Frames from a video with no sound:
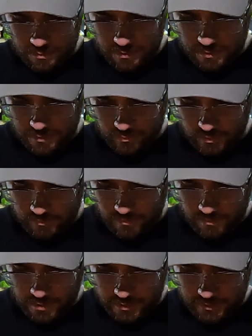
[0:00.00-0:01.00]
And we
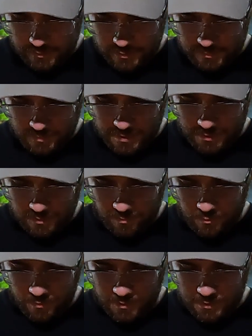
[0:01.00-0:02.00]
might just be at the
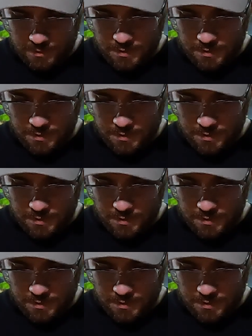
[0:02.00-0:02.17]
point,